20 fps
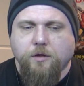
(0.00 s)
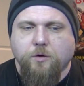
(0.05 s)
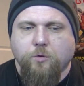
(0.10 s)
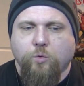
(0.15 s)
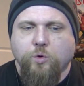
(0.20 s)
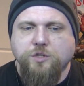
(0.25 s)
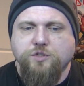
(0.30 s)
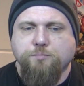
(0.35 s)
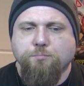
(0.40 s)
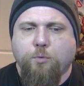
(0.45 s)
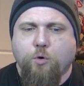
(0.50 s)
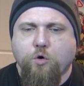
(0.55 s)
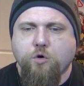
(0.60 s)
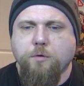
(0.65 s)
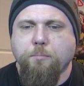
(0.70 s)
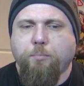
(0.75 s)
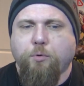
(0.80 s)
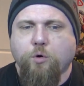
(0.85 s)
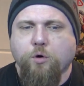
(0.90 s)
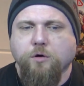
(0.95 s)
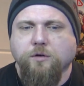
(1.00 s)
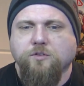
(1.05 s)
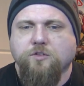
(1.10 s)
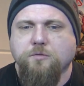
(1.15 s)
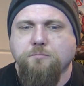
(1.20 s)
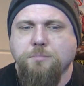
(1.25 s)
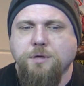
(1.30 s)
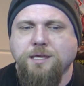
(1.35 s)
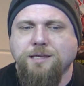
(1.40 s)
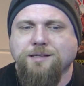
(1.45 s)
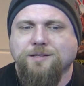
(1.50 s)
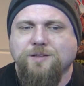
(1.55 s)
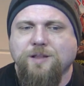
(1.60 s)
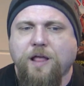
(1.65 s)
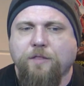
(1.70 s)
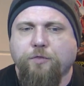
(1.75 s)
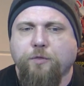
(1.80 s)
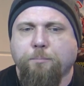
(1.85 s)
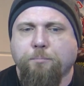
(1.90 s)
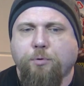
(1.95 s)
What's more important to me is
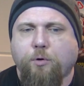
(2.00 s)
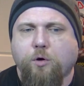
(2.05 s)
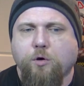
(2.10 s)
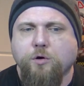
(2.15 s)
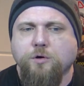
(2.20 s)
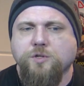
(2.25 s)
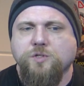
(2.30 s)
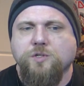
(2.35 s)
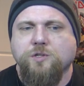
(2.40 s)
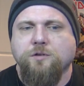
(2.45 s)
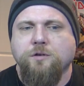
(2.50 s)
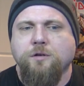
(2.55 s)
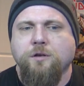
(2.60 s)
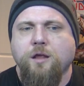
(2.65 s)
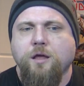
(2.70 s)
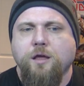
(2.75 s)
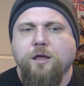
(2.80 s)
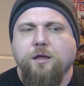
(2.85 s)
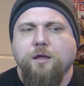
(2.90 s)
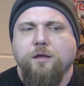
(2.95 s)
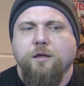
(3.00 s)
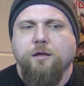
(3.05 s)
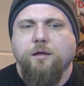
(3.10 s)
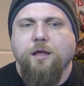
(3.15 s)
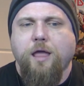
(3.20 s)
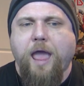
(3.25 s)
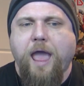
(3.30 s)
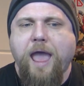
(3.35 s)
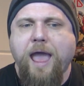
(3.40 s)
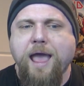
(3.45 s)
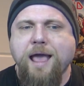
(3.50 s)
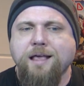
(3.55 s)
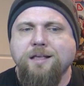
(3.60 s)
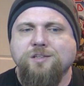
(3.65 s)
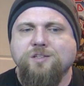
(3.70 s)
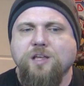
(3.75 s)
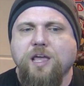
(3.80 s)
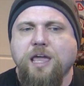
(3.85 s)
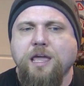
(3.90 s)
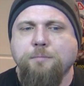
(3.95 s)
that the person
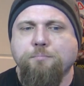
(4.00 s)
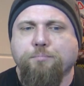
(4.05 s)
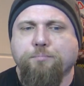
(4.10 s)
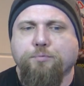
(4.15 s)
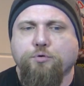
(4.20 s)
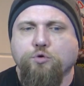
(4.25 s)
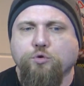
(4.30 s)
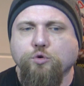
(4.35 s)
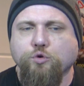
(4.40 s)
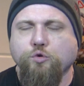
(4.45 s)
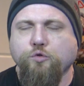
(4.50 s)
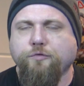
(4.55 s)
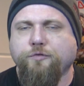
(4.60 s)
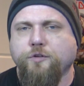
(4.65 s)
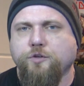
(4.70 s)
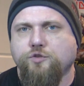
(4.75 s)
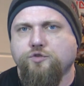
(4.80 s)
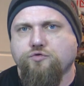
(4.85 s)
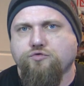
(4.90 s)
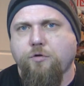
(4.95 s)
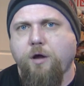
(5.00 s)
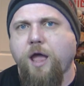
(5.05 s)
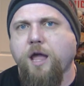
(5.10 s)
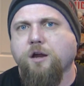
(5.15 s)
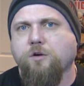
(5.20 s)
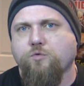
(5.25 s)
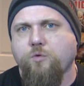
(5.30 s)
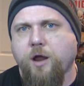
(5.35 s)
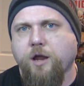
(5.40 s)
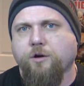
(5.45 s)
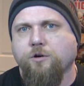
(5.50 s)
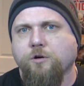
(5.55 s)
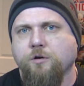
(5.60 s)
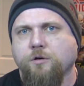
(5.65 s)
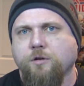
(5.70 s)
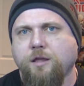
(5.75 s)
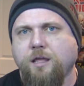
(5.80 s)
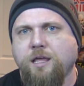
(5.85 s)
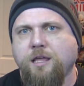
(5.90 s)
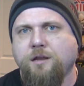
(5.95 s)
has a proven track
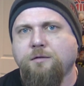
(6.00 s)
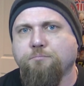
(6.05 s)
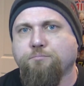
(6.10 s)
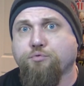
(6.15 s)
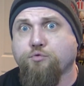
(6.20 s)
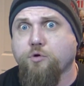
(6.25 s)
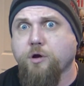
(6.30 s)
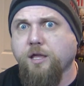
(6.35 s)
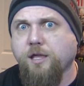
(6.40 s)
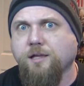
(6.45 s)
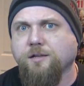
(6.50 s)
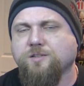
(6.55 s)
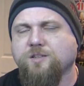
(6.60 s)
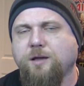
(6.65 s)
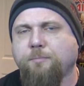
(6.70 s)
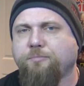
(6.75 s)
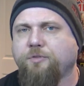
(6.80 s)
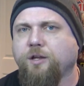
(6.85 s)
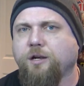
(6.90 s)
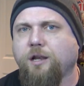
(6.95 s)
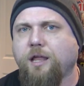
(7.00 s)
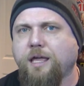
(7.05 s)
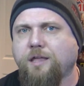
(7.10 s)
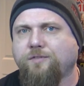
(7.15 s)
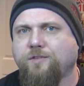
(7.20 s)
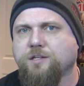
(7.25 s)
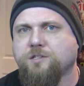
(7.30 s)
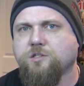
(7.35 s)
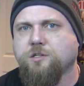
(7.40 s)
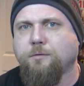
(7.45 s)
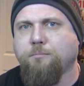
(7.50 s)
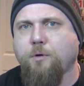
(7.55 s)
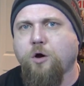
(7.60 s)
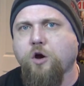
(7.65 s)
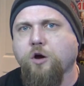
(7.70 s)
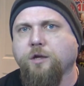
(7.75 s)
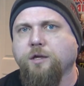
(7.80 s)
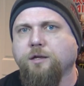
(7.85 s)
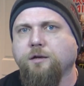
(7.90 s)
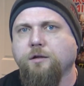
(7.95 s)
record in bringing something like this to
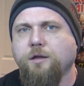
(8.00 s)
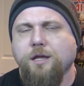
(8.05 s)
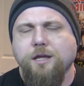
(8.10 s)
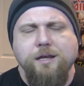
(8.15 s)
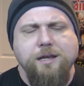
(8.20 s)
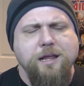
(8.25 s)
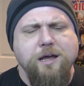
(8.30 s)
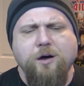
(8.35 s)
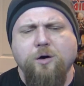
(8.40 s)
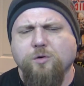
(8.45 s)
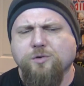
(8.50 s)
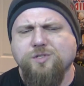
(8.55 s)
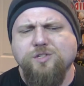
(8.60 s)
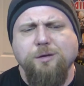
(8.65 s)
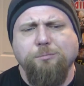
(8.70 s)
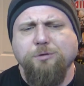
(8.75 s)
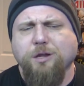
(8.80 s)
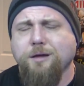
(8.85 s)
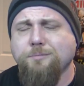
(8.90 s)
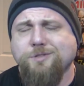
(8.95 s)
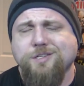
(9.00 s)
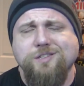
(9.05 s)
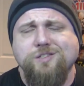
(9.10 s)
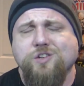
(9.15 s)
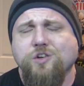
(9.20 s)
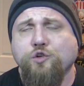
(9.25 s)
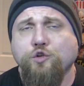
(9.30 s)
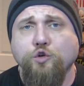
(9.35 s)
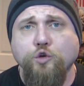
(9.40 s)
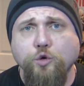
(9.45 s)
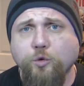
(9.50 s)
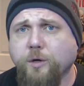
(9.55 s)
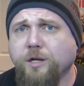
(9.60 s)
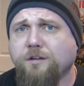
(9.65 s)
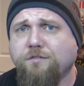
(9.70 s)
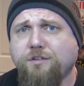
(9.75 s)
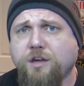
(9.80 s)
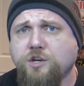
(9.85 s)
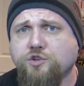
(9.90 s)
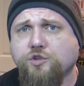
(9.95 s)
market. Now, sometimes it's a new
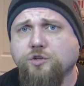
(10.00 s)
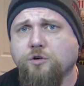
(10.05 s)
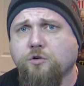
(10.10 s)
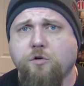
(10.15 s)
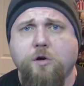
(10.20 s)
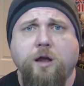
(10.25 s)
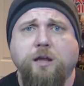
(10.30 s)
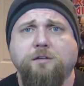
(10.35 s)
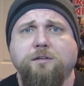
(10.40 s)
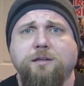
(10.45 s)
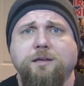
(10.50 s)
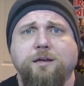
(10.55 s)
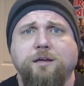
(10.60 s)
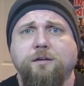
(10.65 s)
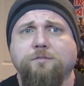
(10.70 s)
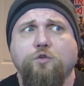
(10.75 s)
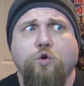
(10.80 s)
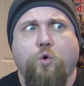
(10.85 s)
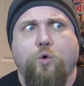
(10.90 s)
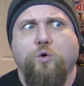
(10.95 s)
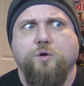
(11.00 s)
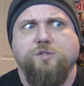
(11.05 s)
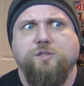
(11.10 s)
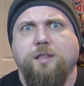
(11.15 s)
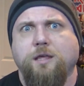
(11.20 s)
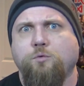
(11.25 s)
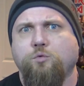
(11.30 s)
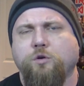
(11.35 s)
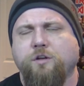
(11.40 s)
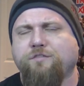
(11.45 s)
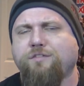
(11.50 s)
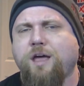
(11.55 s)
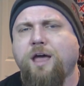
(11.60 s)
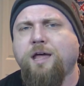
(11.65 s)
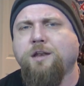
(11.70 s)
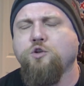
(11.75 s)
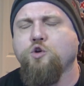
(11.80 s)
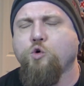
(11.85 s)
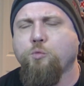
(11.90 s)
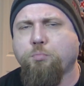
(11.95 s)
innovation or idea, and of course, they would have
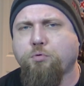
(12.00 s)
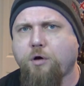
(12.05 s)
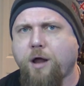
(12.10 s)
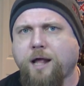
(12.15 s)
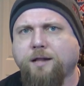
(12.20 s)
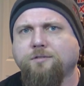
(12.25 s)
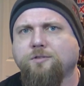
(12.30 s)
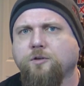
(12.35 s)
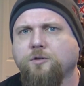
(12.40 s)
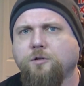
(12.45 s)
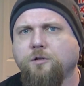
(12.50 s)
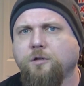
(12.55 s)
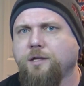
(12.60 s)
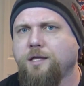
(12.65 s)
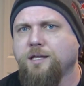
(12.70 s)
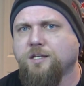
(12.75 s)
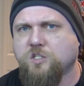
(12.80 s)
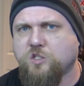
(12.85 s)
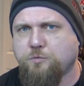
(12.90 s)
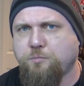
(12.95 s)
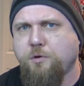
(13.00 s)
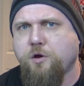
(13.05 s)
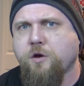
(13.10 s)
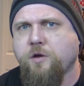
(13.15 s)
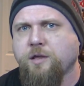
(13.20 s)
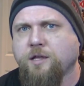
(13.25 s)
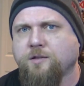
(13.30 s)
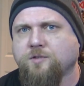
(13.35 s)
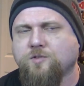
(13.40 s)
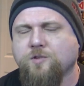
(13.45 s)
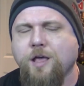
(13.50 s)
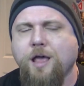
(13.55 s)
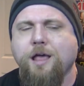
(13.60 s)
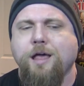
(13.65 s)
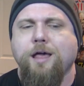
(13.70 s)
had no practical experience.